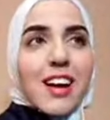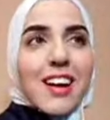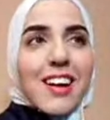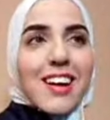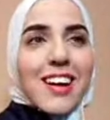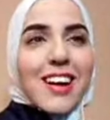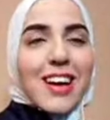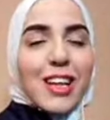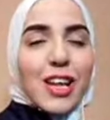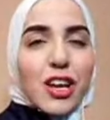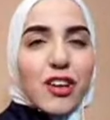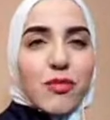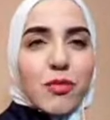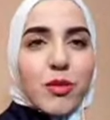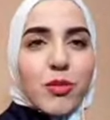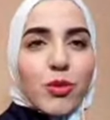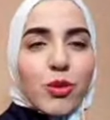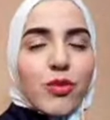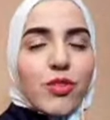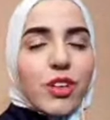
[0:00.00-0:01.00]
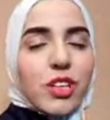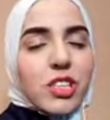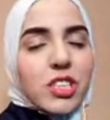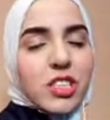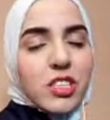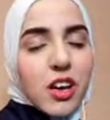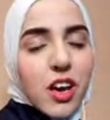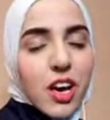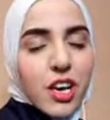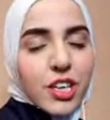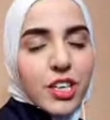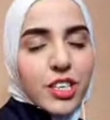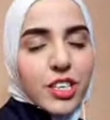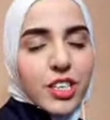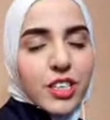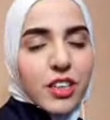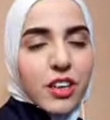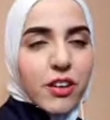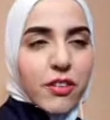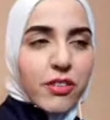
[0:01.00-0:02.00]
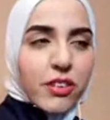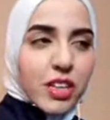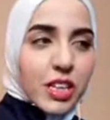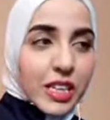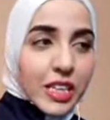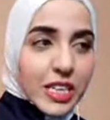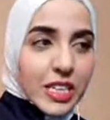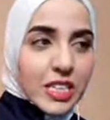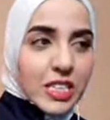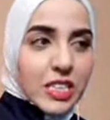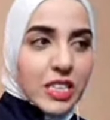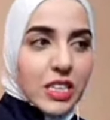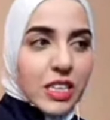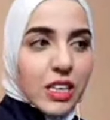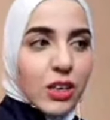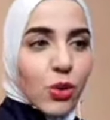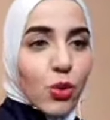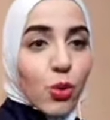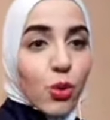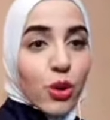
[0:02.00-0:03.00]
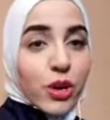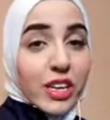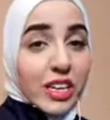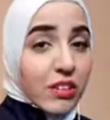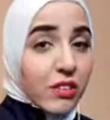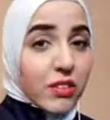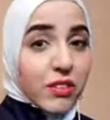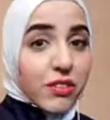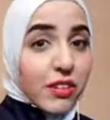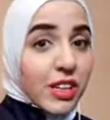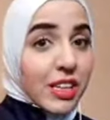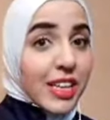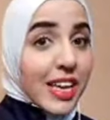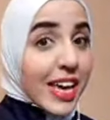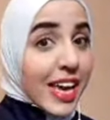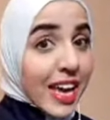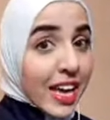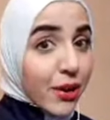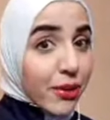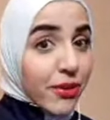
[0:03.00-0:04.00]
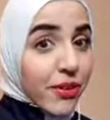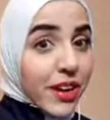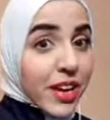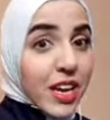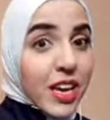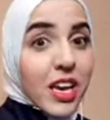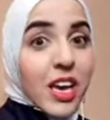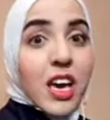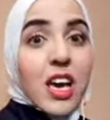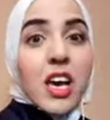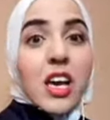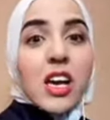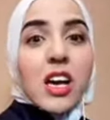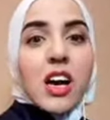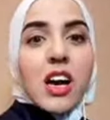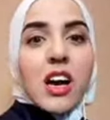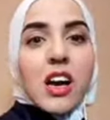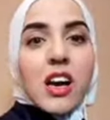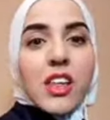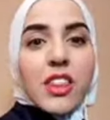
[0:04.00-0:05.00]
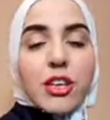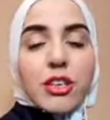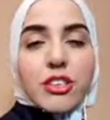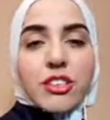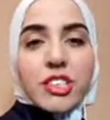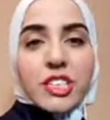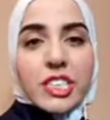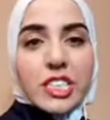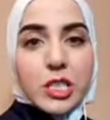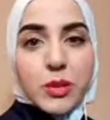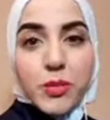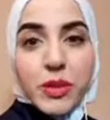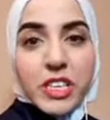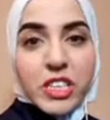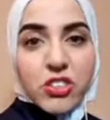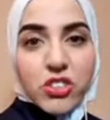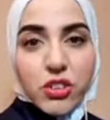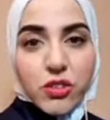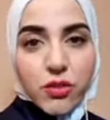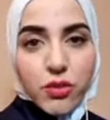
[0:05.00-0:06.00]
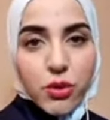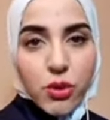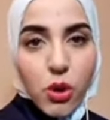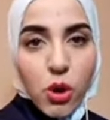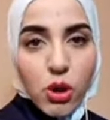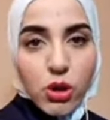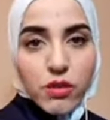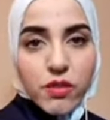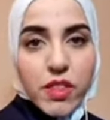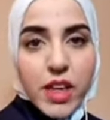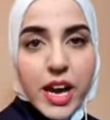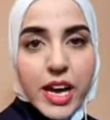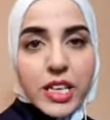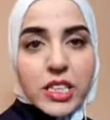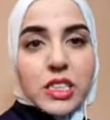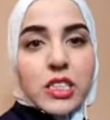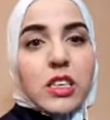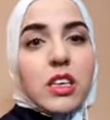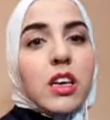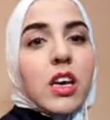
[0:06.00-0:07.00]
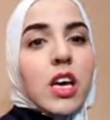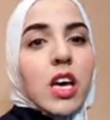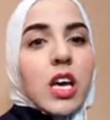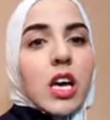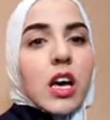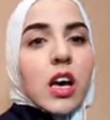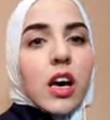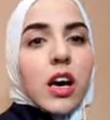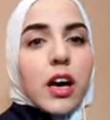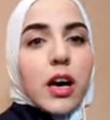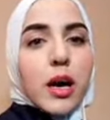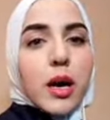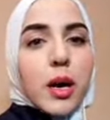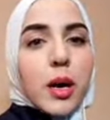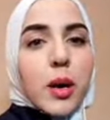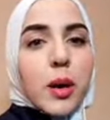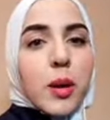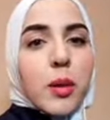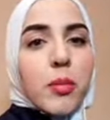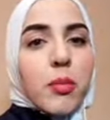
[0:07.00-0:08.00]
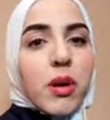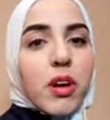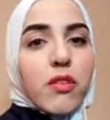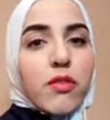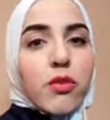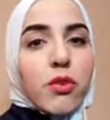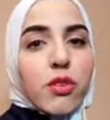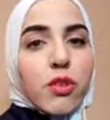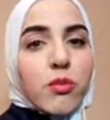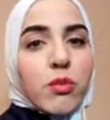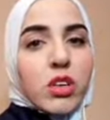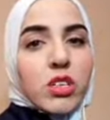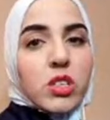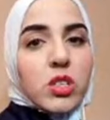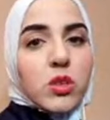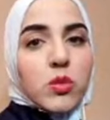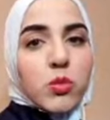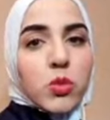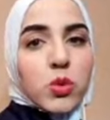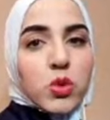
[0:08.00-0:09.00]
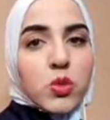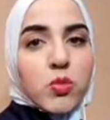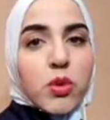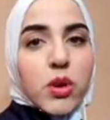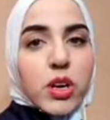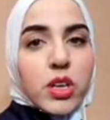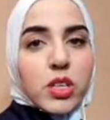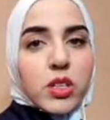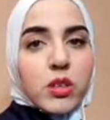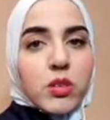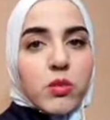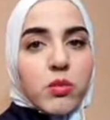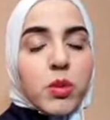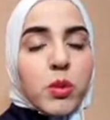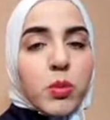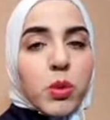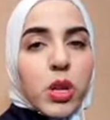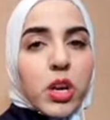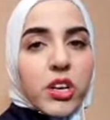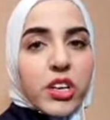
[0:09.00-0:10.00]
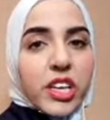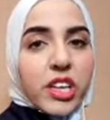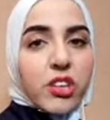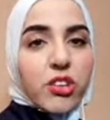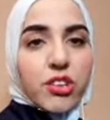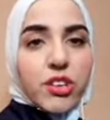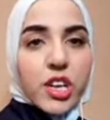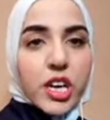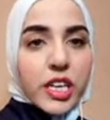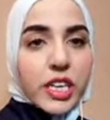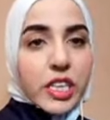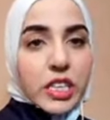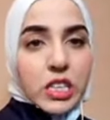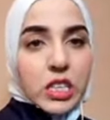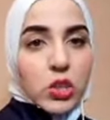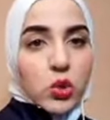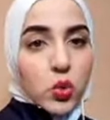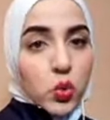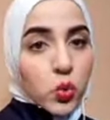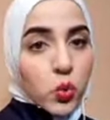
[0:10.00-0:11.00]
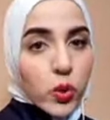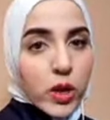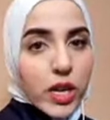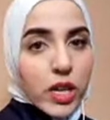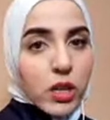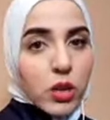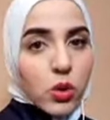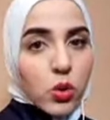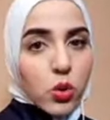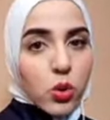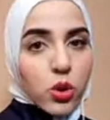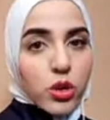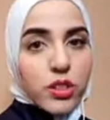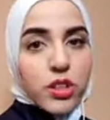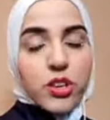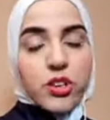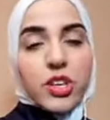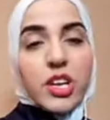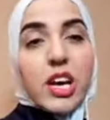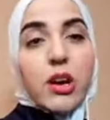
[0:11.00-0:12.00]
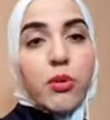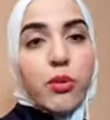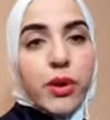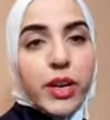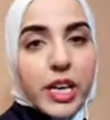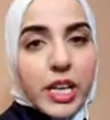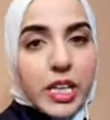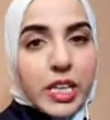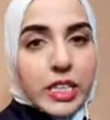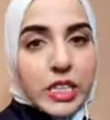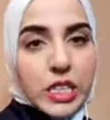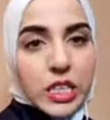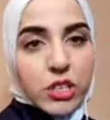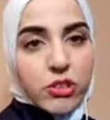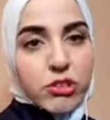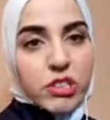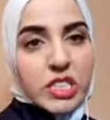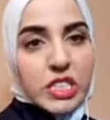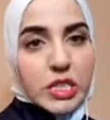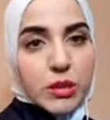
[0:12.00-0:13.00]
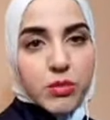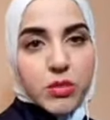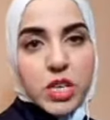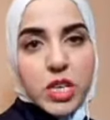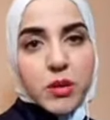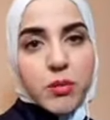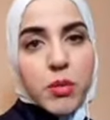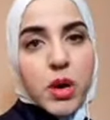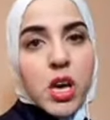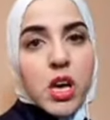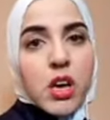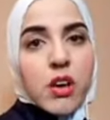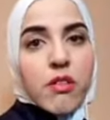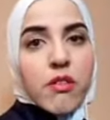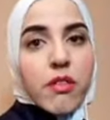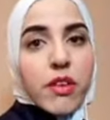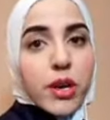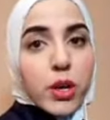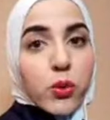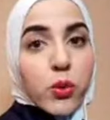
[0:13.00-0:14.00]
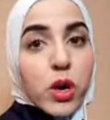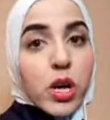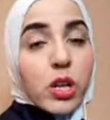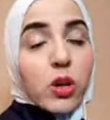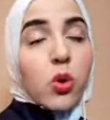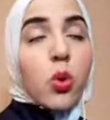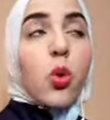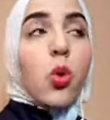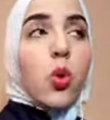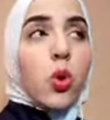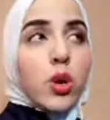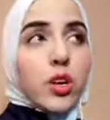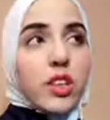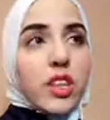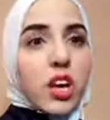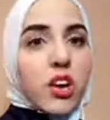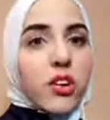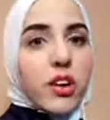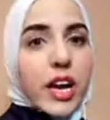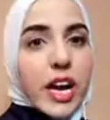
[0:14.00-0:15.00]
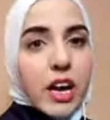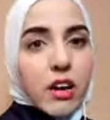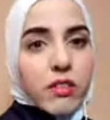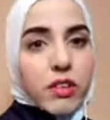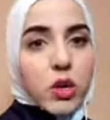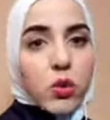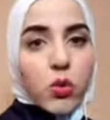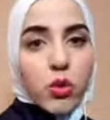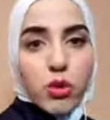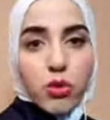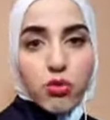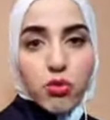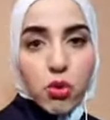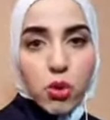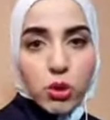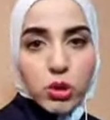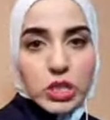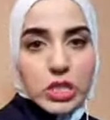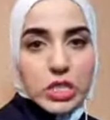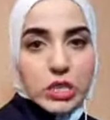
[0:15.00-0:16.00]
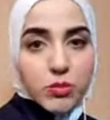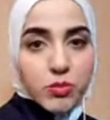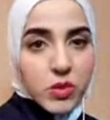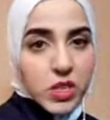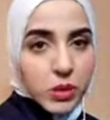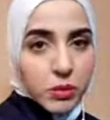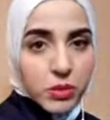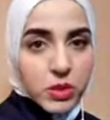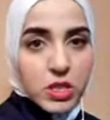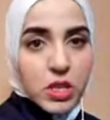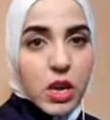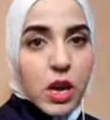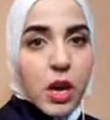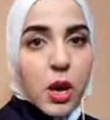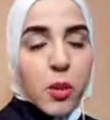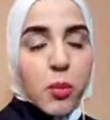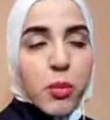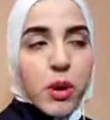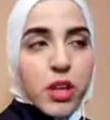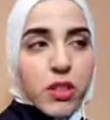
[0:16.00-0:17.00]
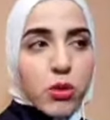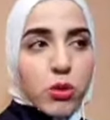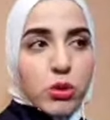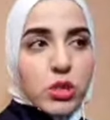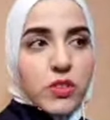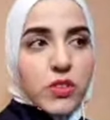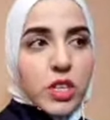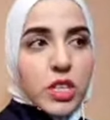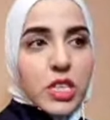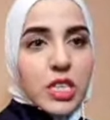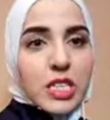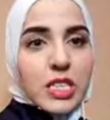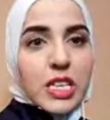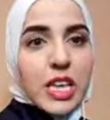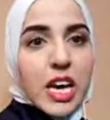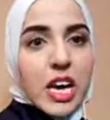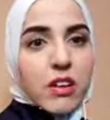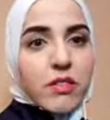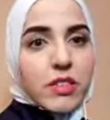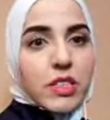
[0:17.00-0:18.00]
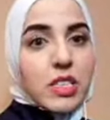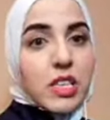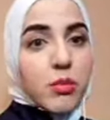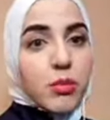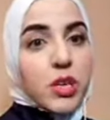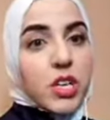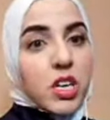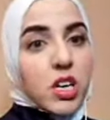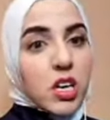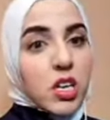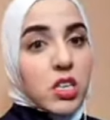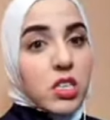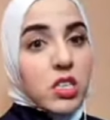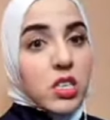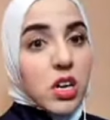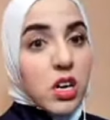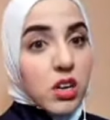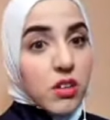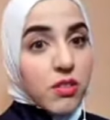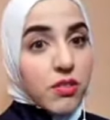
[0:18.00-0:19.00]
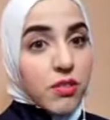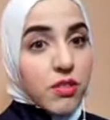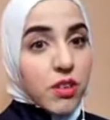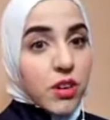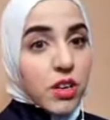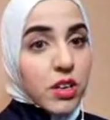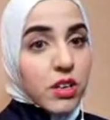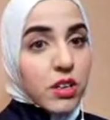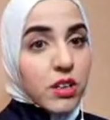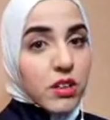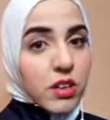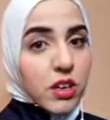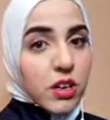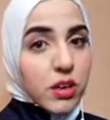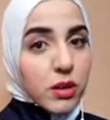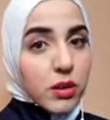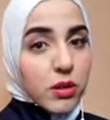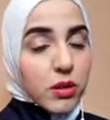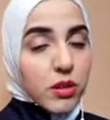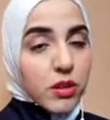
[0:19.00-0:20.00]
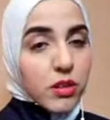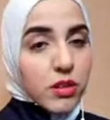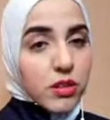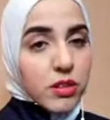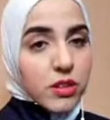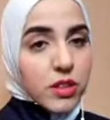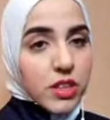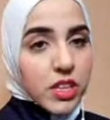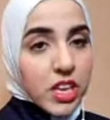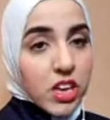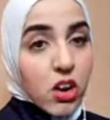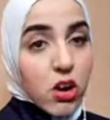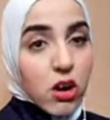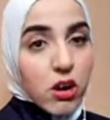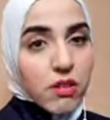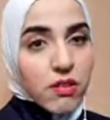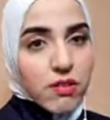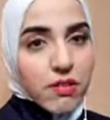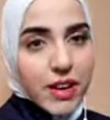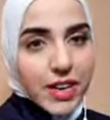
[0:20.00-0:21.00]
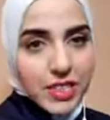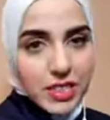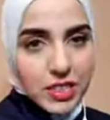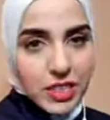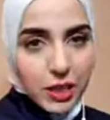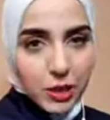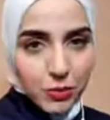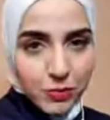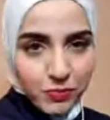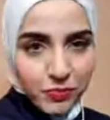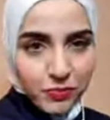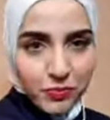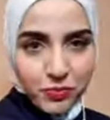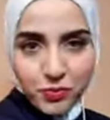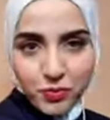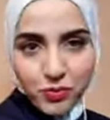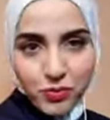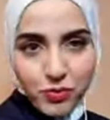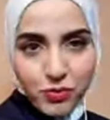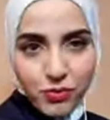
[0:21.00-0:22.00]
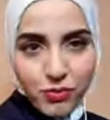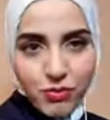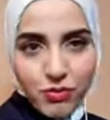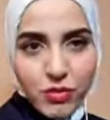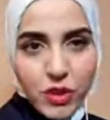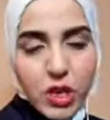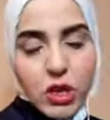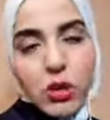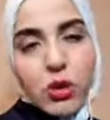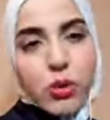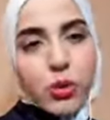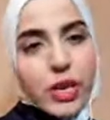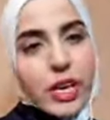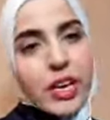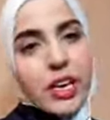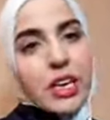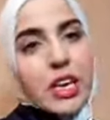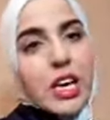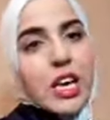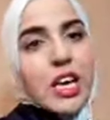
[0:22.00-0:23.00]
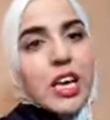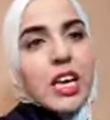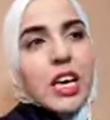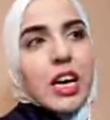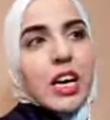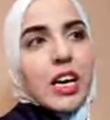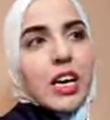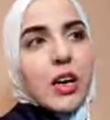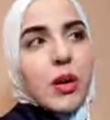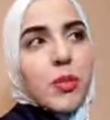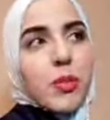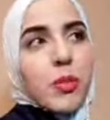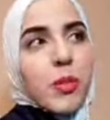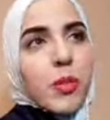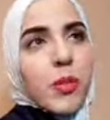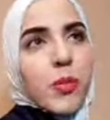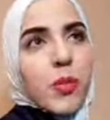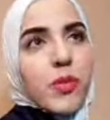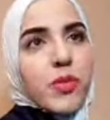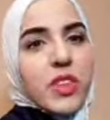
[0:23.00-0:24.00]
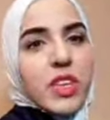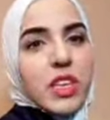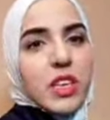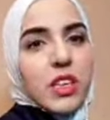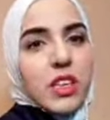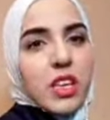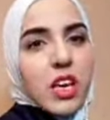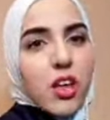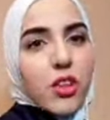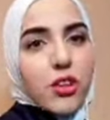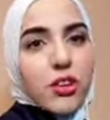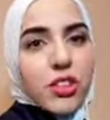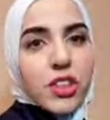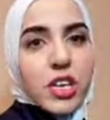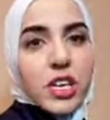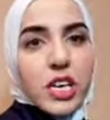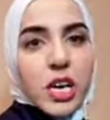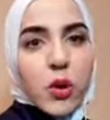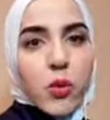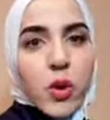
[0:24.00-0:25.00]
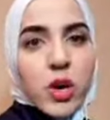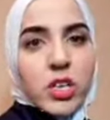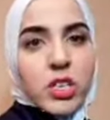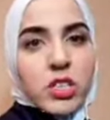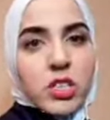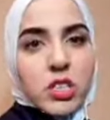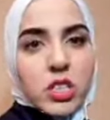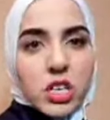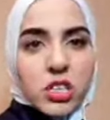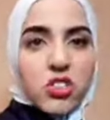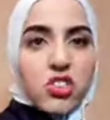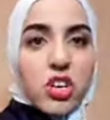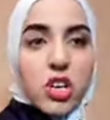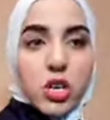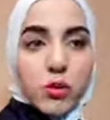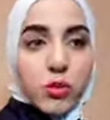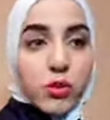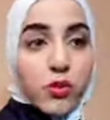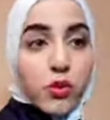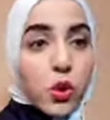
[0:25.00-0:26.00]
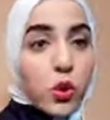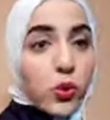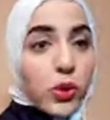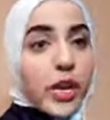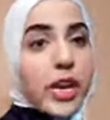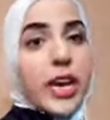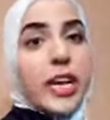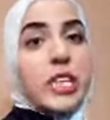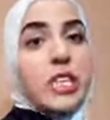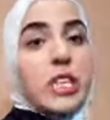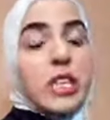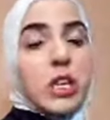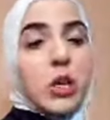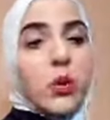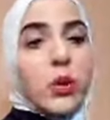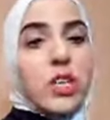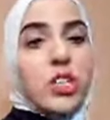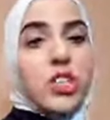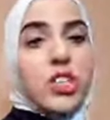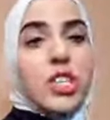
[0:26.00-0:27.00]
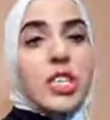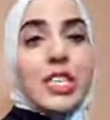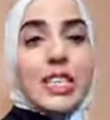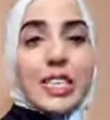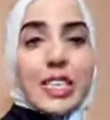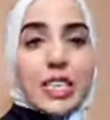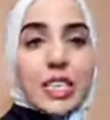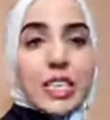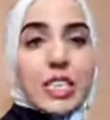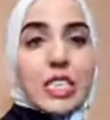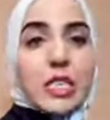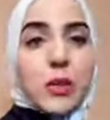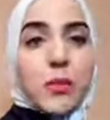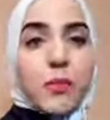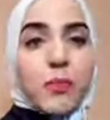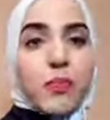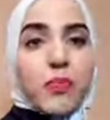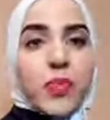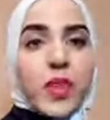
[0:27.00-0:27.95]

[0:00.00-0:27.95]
uh, a lot of people feel tired, feel lazy, or even feel angry. Uh, there is an explanation for all of that. Uh, but for the most, most part, people are either not eating too well or they're not regulating their sleep time very well or they are having withdrawal symptoms but those feelings they have is not because of uh, they are fasting. Okay. Um, the, the other thing I wanted to touch on before we get into the question is